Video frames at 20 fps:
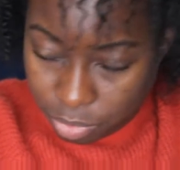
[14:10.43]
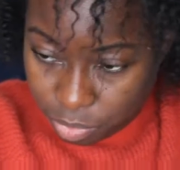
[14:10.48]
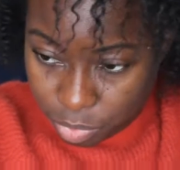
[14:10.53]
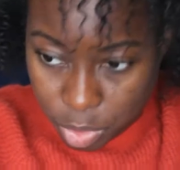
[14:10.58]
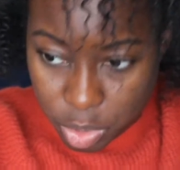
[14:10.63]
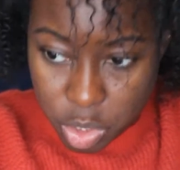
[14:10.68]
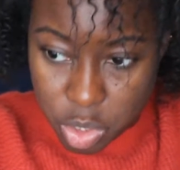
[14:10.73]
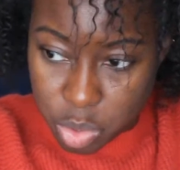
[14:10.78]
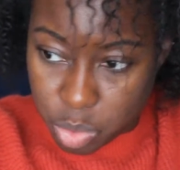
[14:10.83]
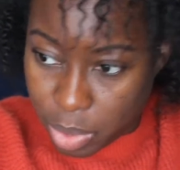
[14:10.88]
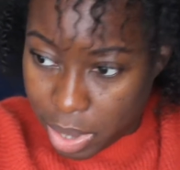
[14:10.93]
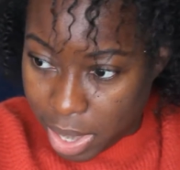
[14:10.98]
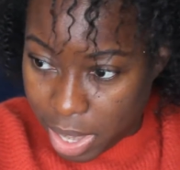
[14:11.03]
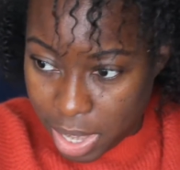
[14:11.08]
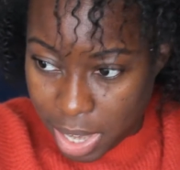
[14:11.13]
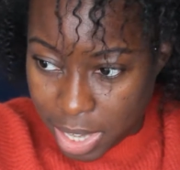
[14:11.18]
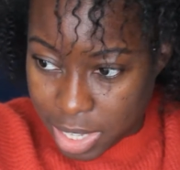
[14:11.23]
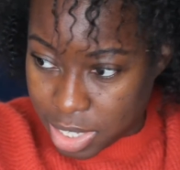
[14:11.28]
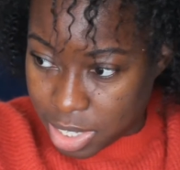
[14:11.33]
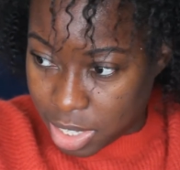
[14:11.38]
Which is
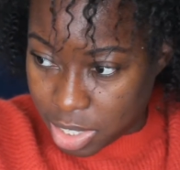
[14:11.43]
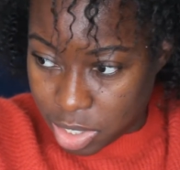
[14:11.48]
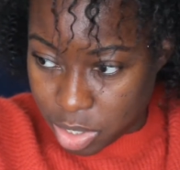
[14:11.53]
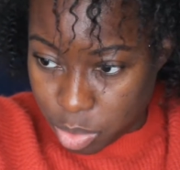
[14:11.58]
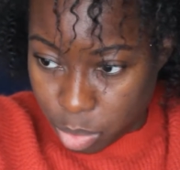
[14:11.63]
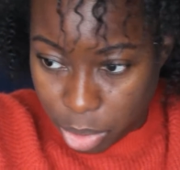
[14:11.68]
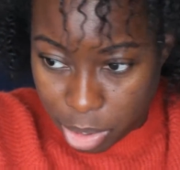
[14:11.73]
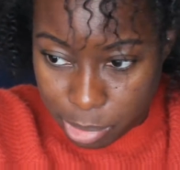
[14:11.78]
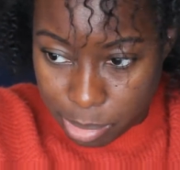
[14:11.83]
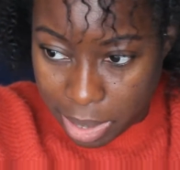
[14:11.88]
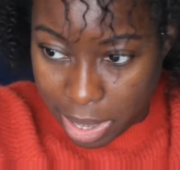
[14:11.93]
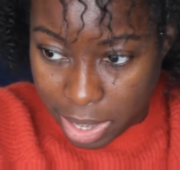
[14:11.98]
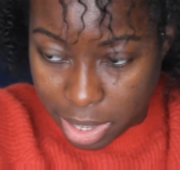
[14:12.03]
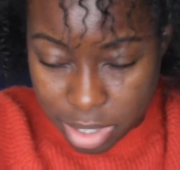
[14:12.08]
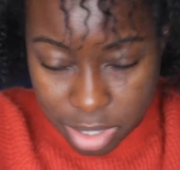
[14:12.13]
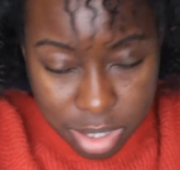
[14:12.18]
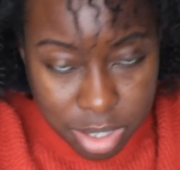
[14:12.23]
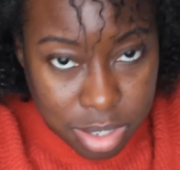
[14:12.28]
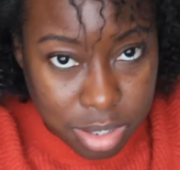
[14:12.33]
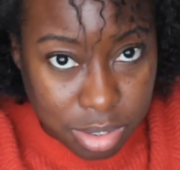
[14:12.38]
why I tend to wear
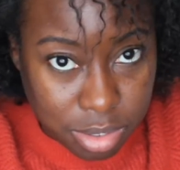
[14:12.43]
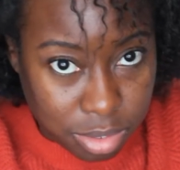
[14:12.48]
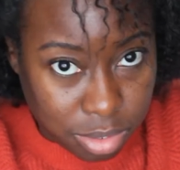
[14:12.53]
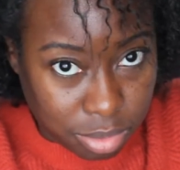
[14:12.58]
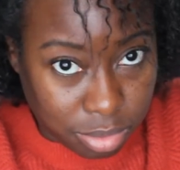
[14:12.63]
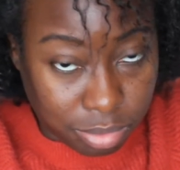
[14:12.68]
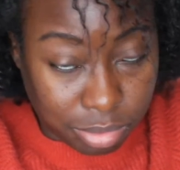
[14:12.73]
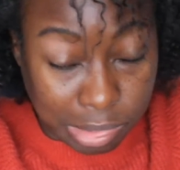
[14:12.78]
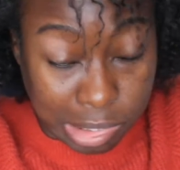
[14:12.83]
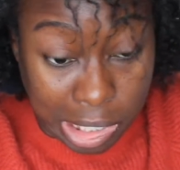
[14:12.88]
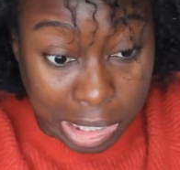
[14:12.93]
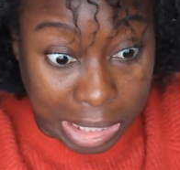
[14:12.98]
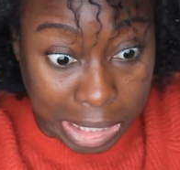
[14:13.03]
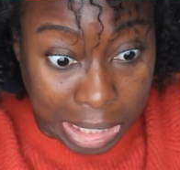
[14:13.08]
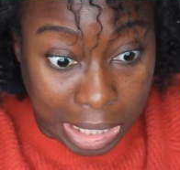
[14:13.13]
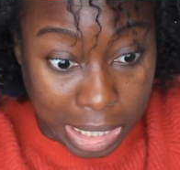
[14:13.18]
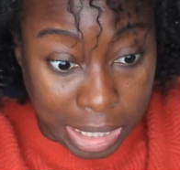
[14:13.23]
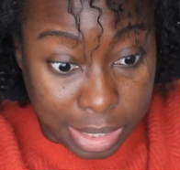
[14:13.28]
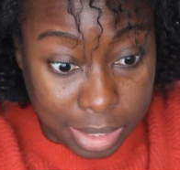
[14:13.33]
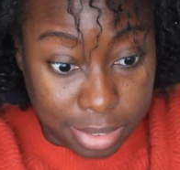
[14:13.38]
bangs a
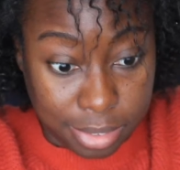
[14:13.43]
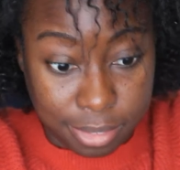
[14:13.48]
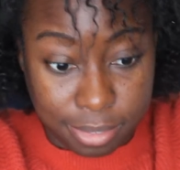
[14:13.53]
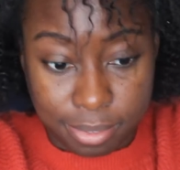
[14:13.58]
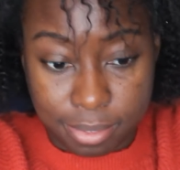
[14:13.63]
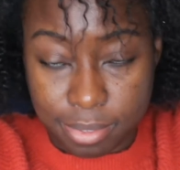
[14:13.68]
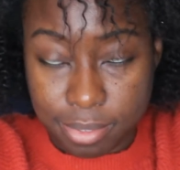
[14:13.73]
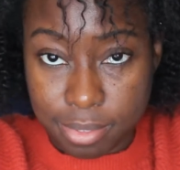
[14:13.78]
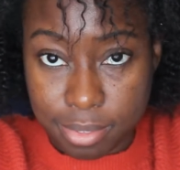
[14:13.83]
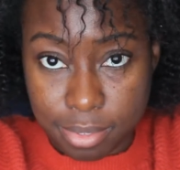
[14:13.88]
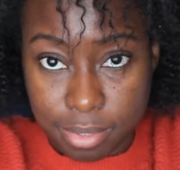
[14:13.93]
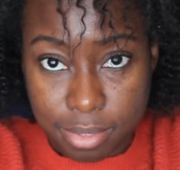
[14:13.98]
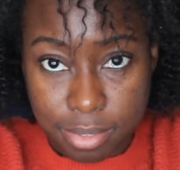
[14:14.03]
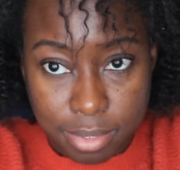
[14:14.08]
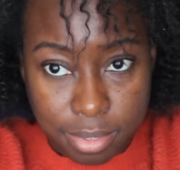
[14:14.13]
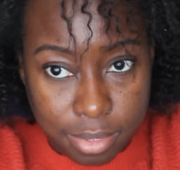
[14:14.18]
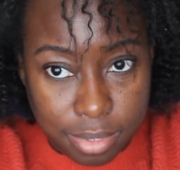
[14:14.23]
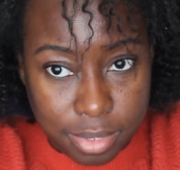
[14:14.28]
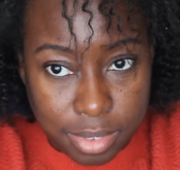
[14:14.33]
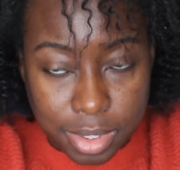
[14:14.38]
lot.
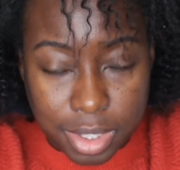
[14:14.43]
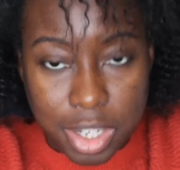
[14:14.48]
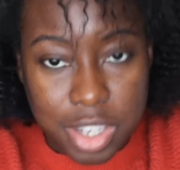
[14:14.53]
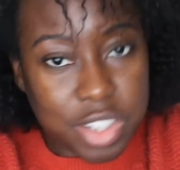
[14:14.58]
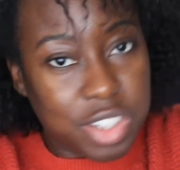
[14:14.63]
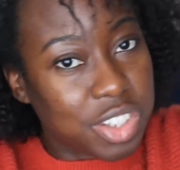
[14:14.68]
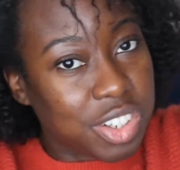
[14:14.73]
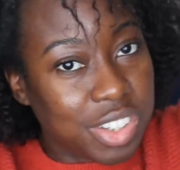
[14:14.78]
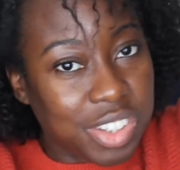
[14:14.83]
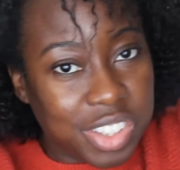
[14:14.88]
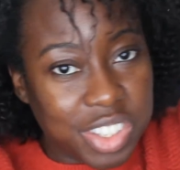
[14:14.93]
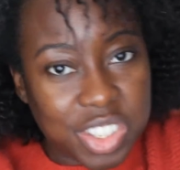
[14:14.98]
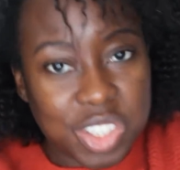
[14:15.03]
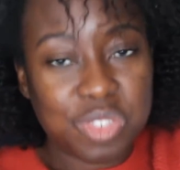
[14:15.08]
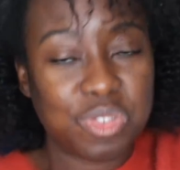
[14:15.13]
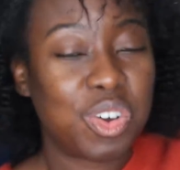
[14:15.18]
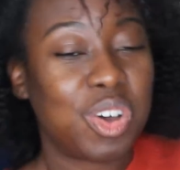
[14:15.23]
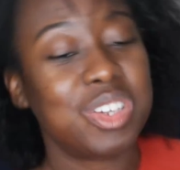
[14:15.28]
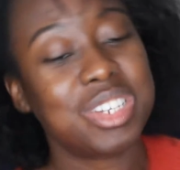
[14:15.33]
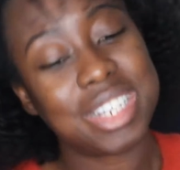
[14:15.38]
Because, yeah, it just
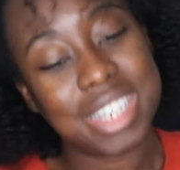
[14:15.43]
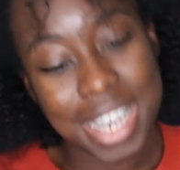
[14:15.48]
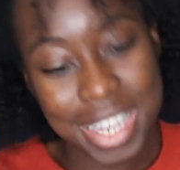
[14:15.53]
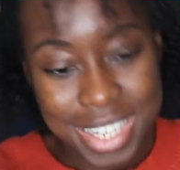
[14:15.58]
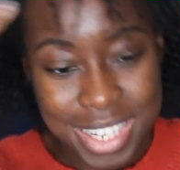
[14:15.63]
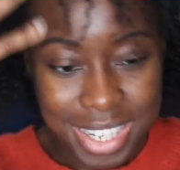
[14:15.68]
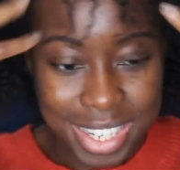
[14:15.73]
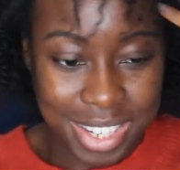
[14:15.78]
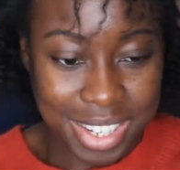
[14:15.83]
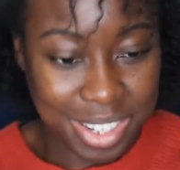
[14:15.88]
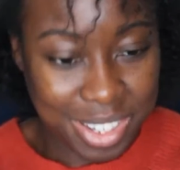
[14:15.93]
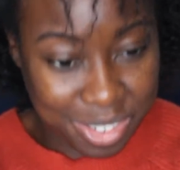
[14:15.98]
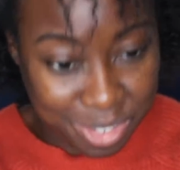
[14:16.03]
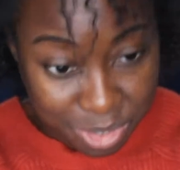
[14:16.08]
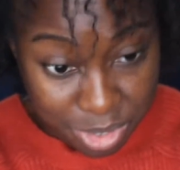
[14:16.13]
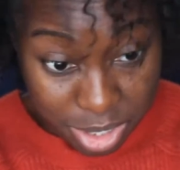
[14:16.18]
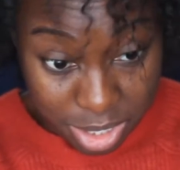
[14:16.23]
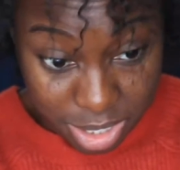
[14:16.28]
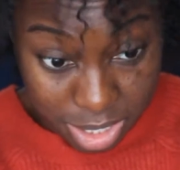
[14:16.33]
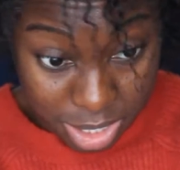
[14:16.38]
falls nicely in
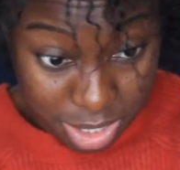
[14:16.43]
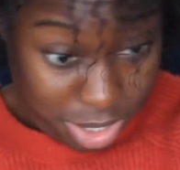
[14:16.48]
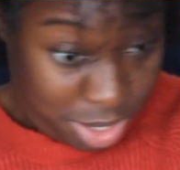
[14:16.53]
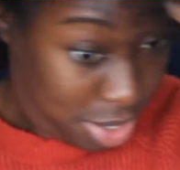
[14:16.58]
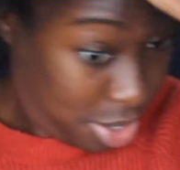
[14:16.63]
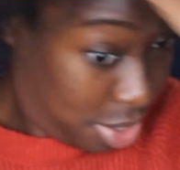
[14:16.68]
front.